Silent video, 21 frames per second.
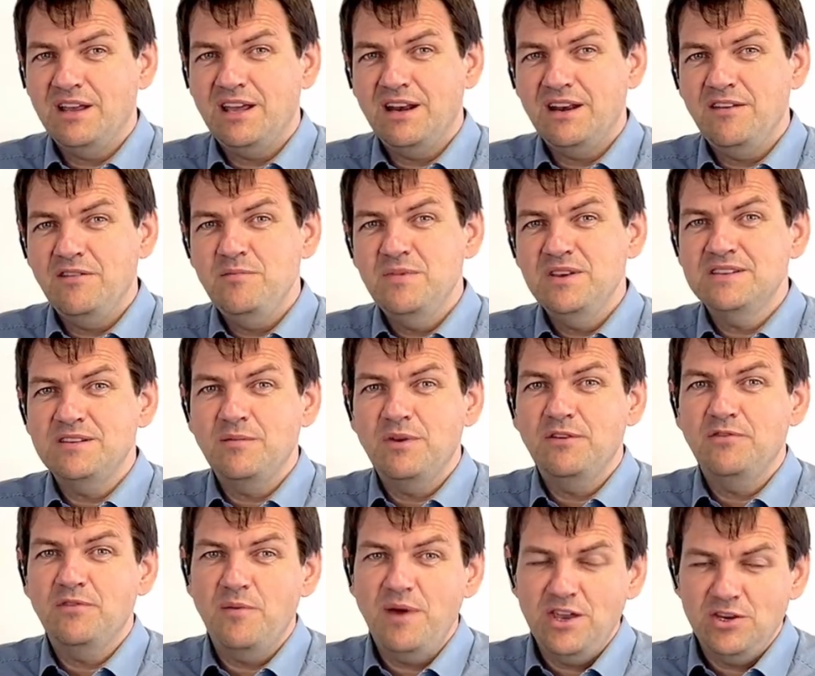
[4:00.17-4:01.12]
give me some
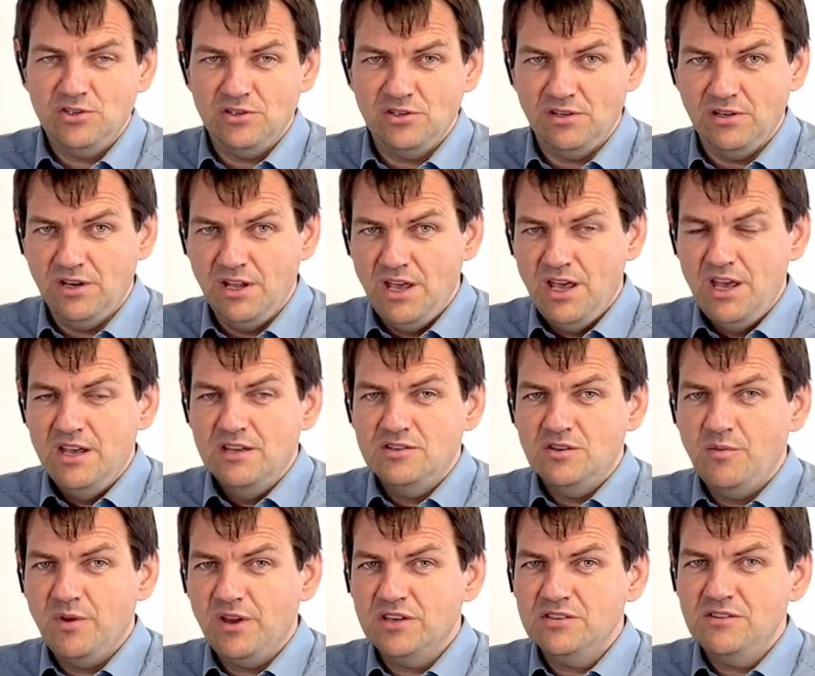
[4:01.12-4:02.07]
information.
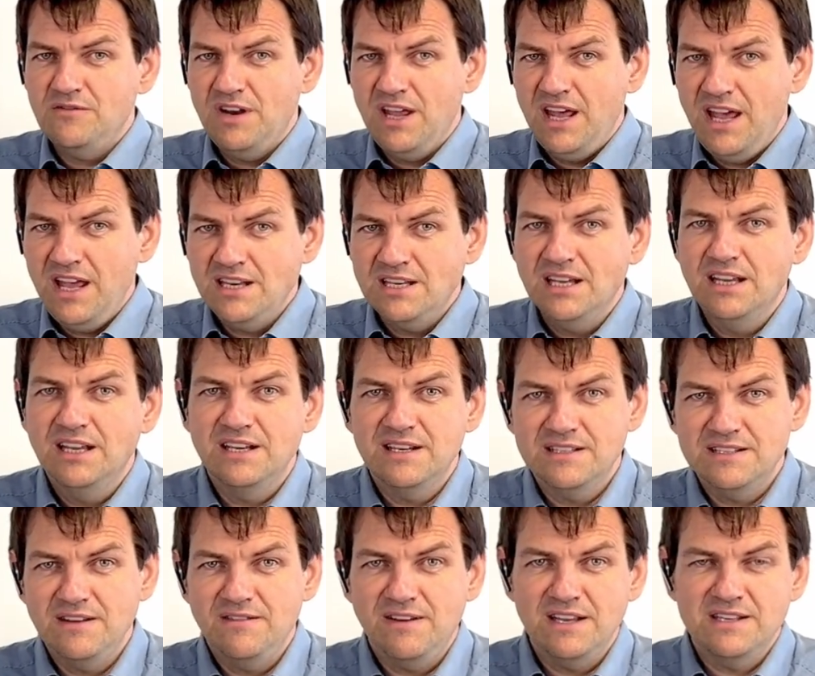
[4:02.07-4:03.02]
So because of that,
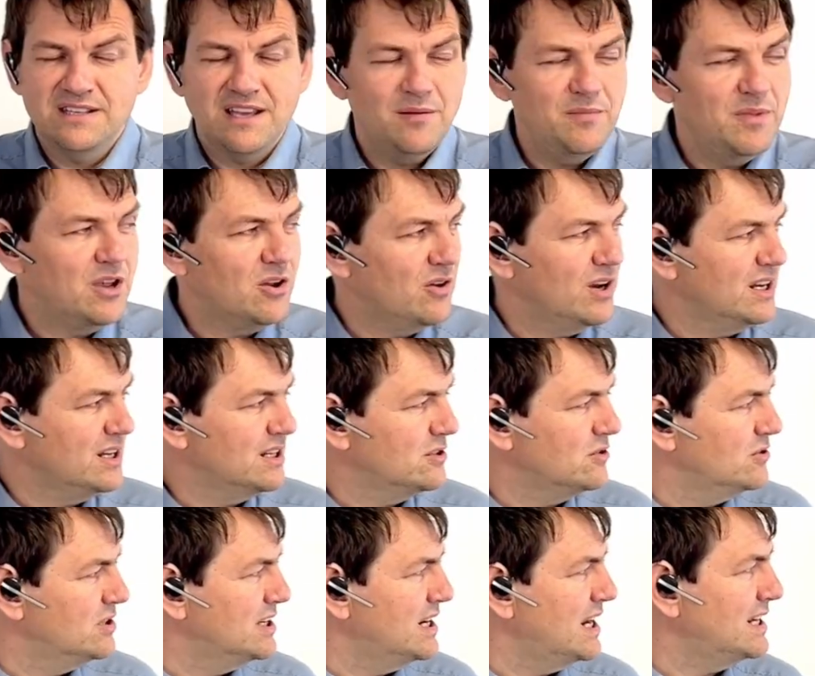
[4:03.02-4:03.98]
this device can be connected
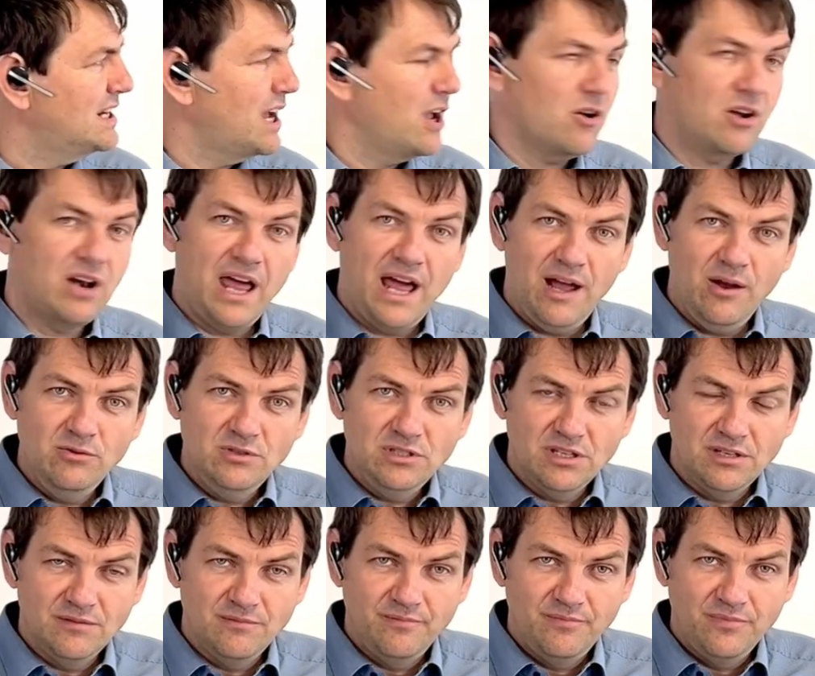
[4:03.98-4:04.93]
to the NETIO cloud.
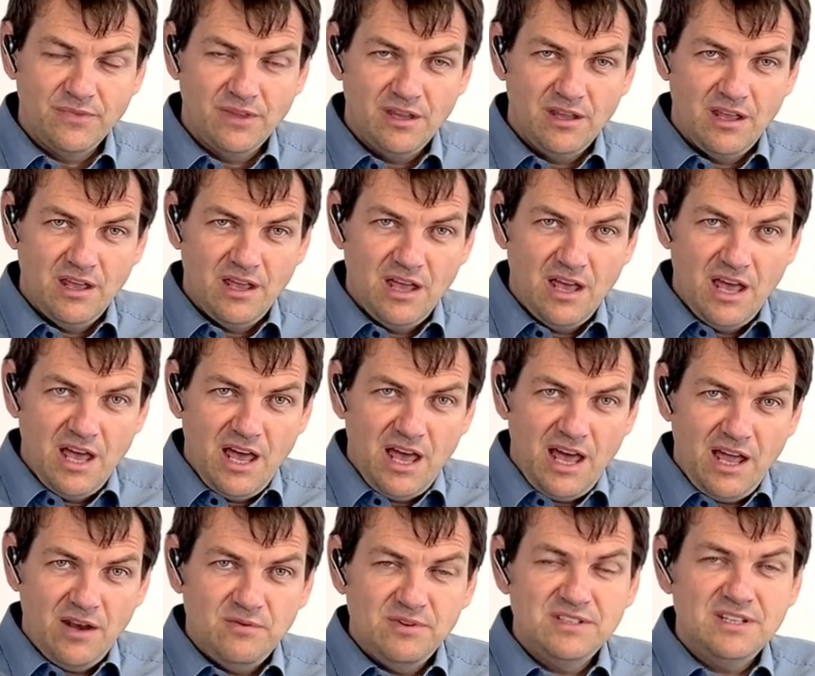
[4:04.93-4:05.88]

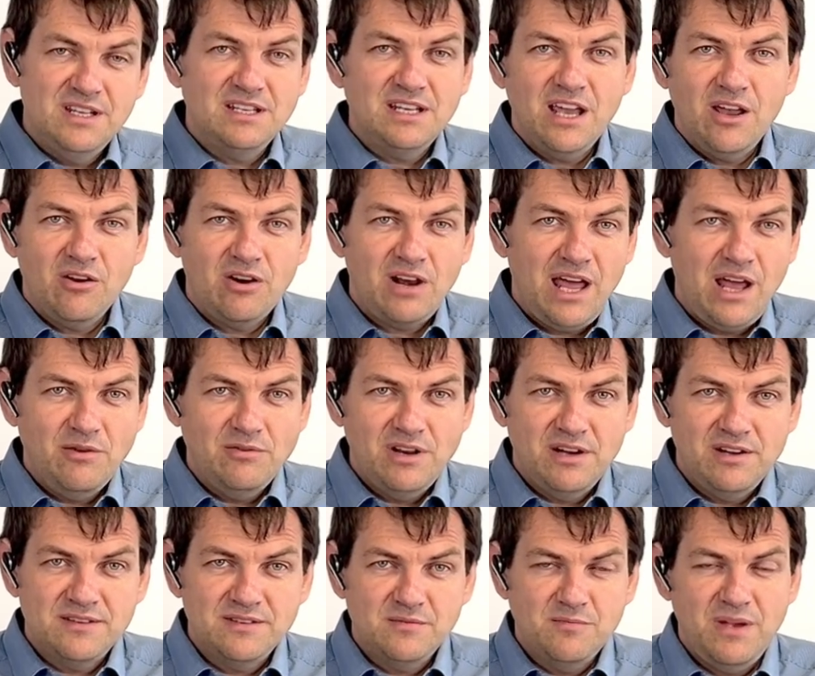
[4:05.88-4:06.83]
And with NETIO cloud,
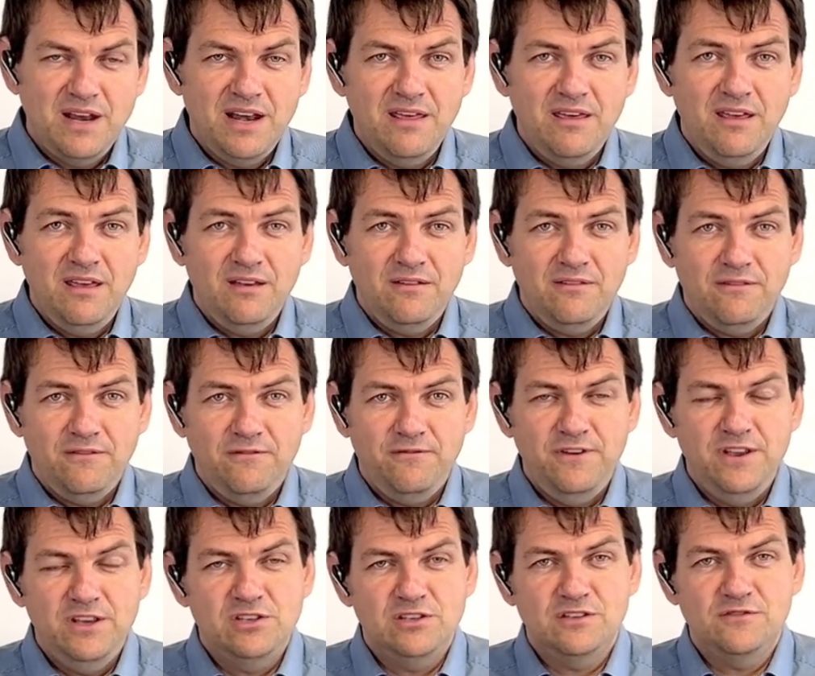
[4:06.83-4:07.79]
there is many
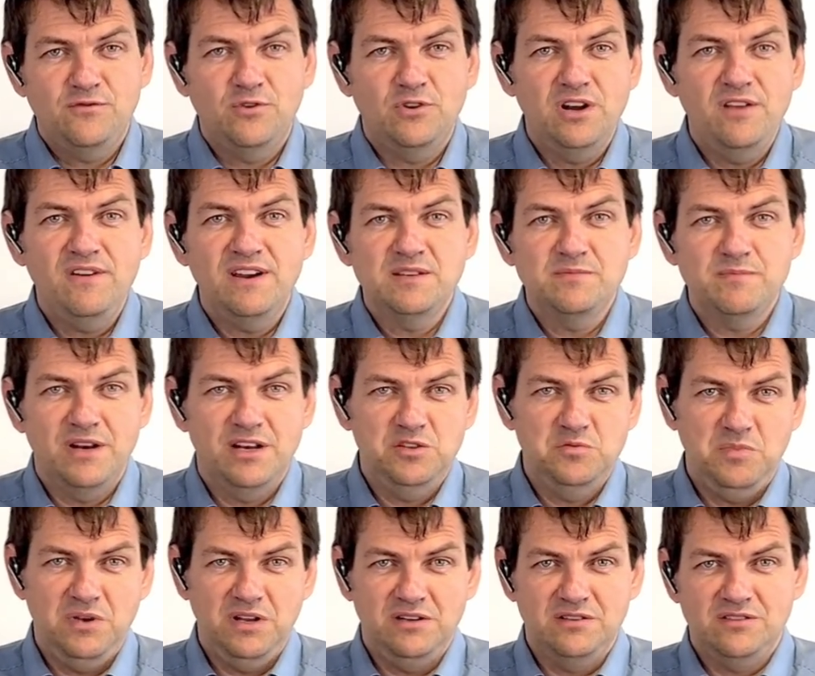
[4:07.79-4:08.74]
features for device
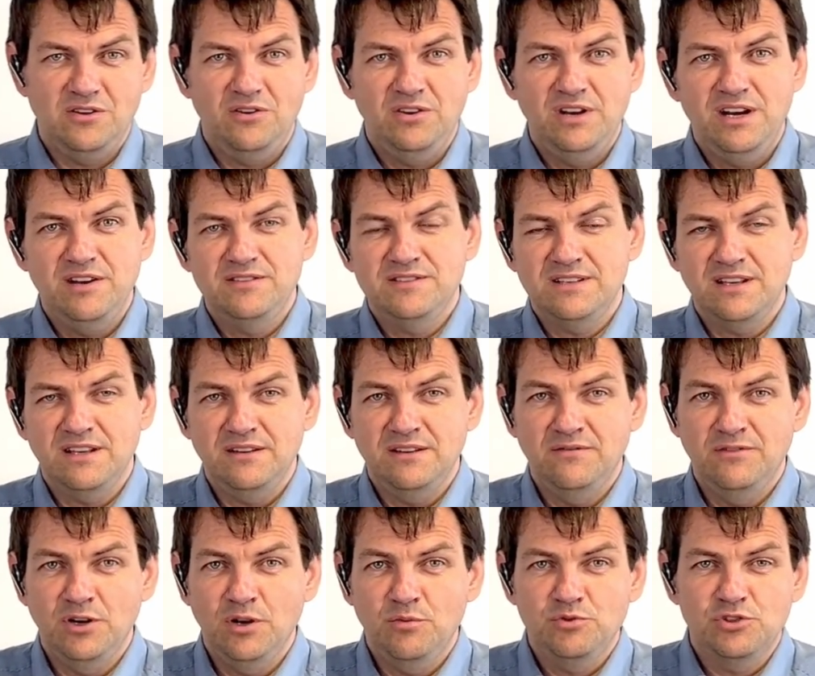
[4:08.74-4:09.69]
management. So there is
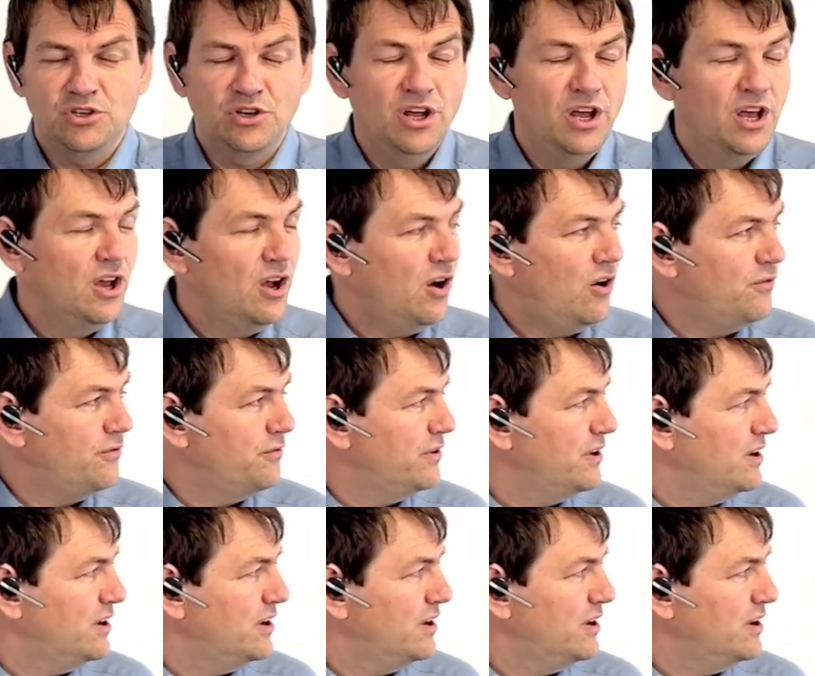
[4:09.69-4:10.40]
even option of